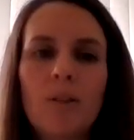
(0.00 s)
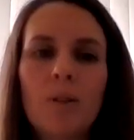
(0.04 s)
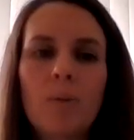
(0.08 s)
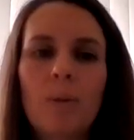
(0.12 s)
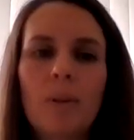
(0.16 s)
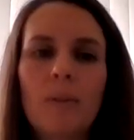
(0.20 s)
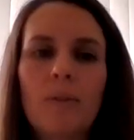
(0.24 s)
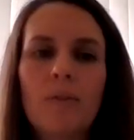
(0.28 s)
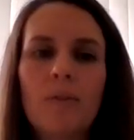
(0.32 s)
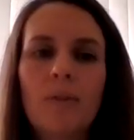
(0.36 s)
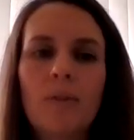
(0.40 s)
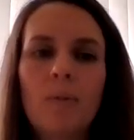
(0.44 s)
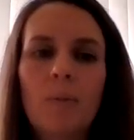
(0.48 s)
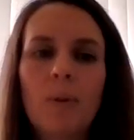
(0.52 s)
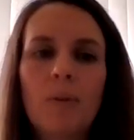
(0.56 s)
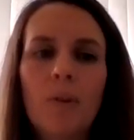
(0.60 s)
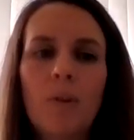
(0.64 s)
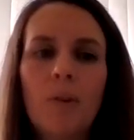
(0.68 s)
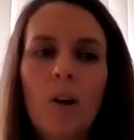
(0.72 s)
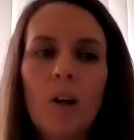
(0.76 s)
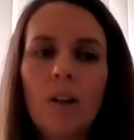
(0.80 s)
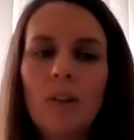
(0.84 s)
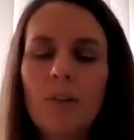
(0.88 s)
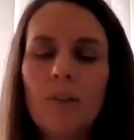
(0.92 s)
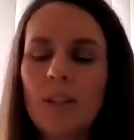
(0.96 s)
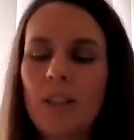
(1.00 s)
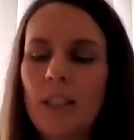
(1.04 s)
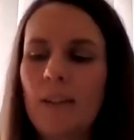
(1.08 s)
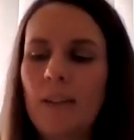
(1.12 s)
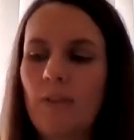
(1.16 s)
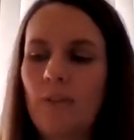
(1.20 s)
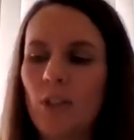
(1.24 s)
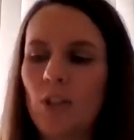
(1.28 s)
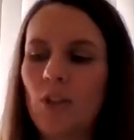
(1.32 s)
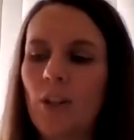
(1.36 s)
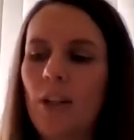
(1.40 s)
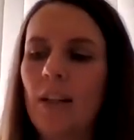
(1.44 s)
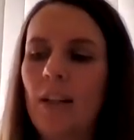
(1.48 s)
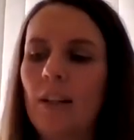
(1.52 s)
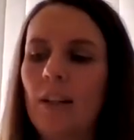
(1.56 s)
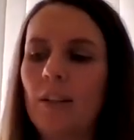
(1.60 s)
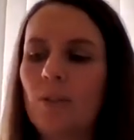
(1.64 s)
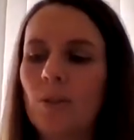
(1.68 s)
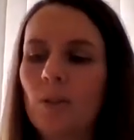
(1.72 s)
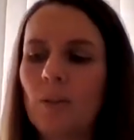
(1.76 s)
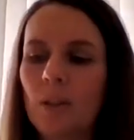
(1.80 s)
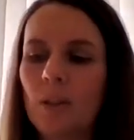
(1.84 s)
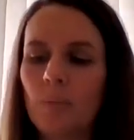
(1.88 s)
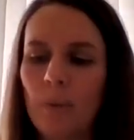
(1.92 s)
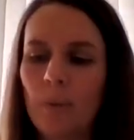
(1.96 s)
So we've all received the training,
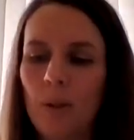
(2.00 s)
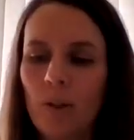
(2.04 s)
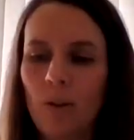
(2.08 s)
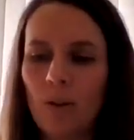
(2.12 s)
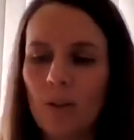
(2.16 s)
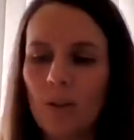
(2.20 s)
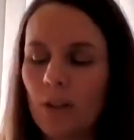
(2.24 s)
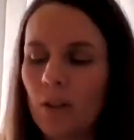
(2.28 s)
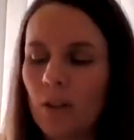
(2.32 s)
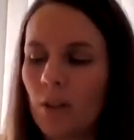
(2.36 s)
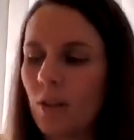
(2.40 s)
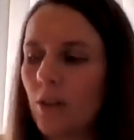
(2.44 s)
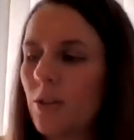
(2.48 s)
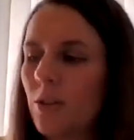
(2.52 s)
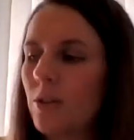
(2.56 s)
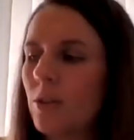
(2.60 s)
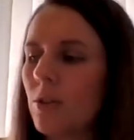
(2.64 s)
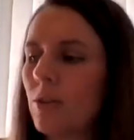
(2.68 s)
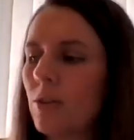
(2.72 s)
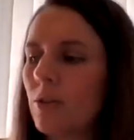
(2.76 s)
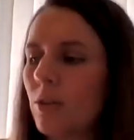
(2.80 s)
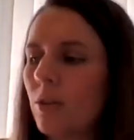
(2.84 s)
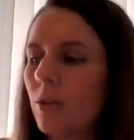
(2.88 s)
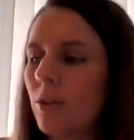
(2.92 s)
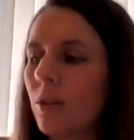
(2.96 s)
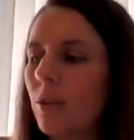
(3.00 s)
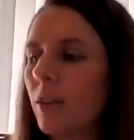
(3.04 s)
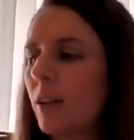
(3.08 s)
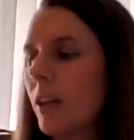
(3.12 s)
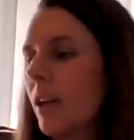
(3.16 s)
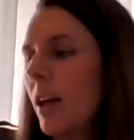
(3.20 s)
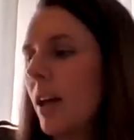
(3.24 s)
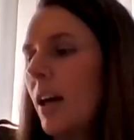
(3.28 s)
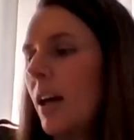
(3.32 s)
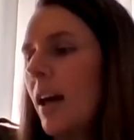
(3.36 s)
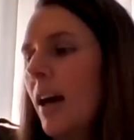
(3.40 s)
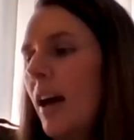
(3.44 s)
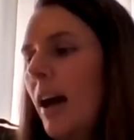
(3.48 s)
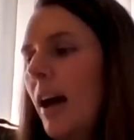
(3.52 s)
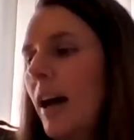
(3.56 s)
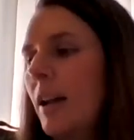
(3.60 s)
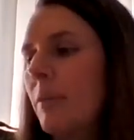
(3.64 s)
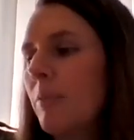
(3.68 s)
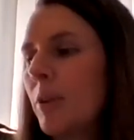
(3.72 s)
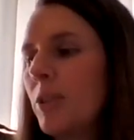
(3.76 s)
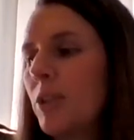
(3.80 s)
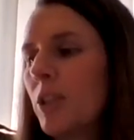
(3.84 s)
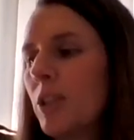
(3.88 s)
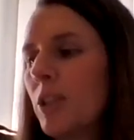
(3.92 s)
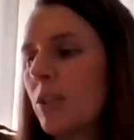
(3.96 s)
so it's been used across the school,
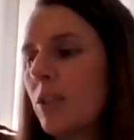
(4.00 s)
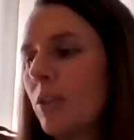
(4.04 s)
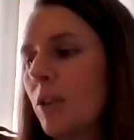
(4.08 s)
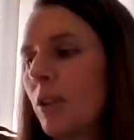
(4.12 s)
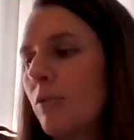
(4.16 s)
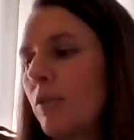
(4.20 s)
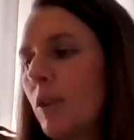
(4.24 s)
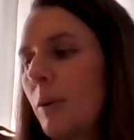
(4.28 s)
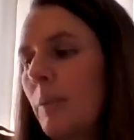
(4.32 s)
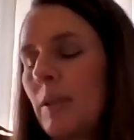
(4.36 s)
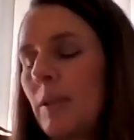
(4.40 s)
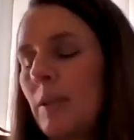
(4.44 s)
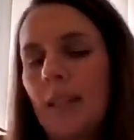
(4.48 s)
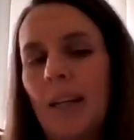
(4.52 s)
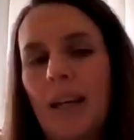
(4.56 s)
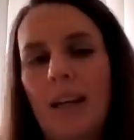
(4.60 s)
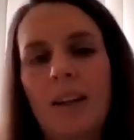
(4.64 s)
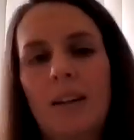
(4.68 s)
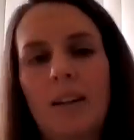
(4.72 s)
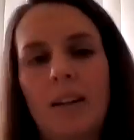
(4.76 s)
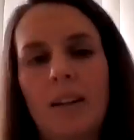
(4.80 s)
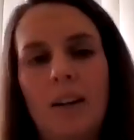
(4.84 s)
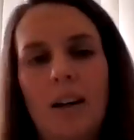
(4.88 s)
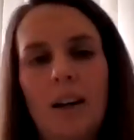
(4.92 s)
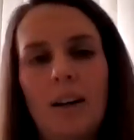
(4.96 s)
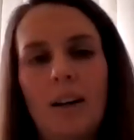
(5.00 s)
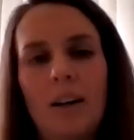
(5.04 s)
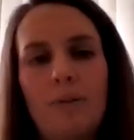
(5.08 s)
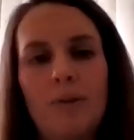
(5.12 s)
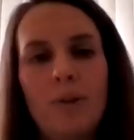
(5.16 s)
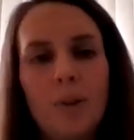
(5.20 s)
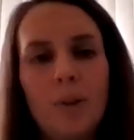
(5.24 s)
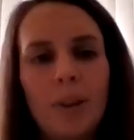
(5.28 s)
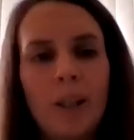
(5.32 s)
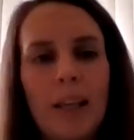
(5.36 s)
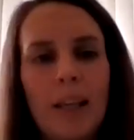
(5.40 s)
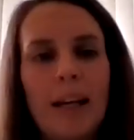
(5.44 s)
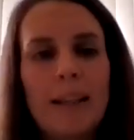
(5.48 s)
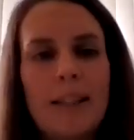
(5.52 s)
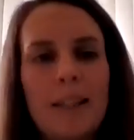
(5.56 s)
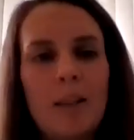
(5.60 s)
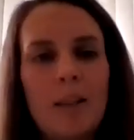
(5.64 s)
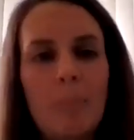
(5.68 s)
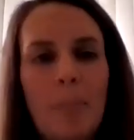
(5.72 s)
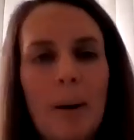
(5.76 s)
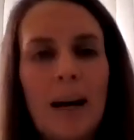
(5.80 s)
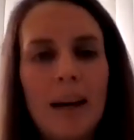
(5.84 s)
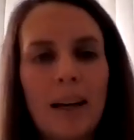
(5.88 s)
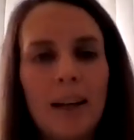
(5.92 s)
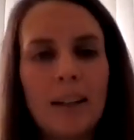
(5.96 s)
and we're just looking forward to getting our full
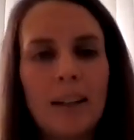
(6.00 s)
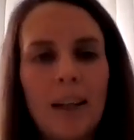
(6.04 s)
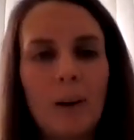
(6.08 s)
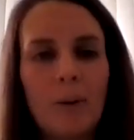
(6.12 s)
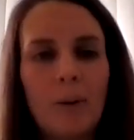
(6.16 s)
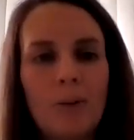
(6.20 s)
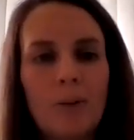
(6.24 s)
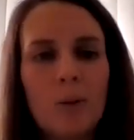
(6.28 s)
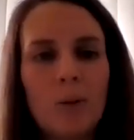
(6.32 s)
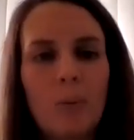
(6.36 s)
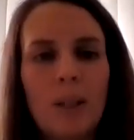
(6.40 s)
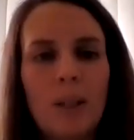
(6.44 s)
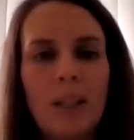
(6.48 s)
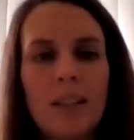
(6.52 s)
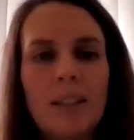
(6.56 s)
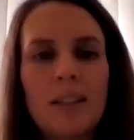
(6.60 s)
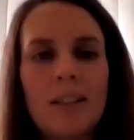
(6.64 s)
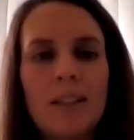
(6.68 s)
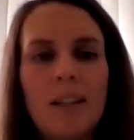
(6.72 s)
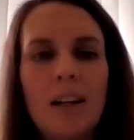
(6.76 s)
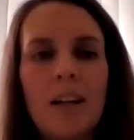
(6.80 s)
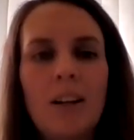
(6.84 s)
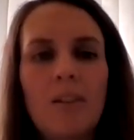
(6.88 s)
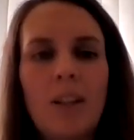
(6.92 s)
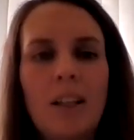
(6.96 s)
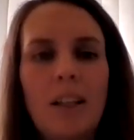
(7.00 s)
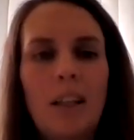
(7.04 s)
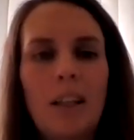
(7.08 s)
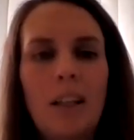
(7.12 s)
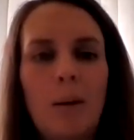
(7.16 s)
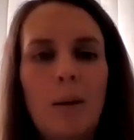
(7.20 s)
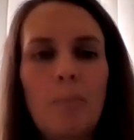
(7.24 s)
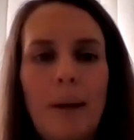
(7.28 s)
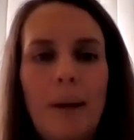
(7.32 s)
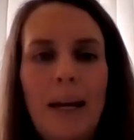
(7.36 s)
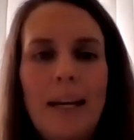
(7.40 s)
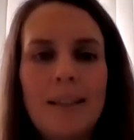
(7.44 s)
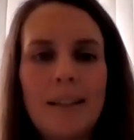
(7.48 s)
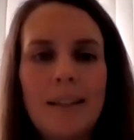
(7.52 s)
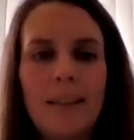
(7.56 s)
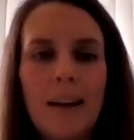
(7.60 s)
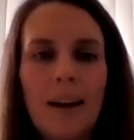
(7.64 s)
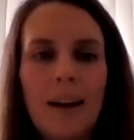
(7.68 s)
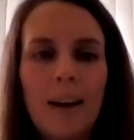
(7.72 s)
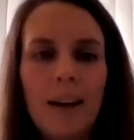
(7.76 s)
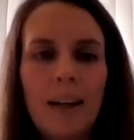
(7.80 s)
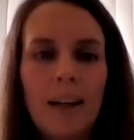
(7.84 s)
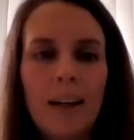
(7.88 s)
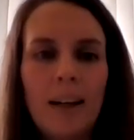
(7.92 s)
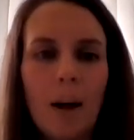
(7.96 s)
classes back now so we can start really embedding
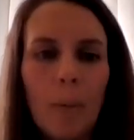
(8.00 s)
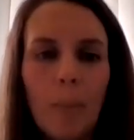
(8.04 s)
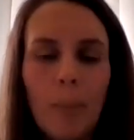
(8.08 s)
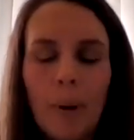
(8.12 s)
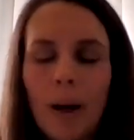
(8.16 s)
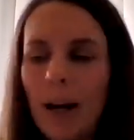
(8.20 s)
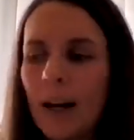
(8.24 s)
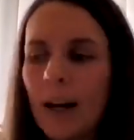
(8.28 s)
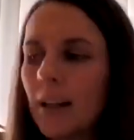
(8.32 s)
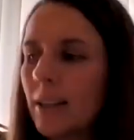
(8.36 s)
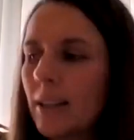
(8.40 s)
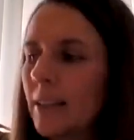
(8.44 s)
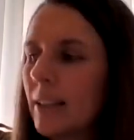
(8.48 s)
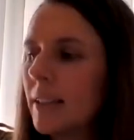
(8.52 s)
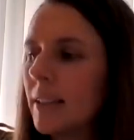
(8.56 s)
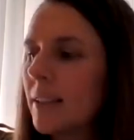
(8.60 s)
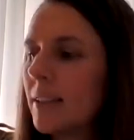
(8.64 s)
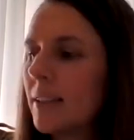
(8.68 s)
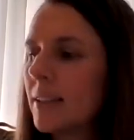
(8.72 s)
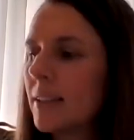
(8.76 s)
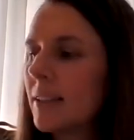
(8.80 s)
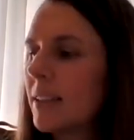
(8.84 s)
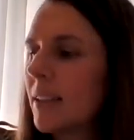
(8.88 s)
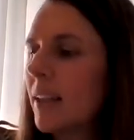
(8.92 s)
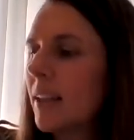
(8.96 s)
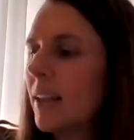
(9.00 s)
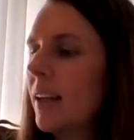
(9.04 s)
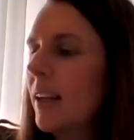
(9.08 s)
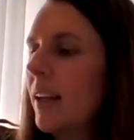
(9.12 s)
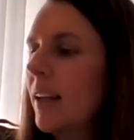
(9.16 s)
that in our practice.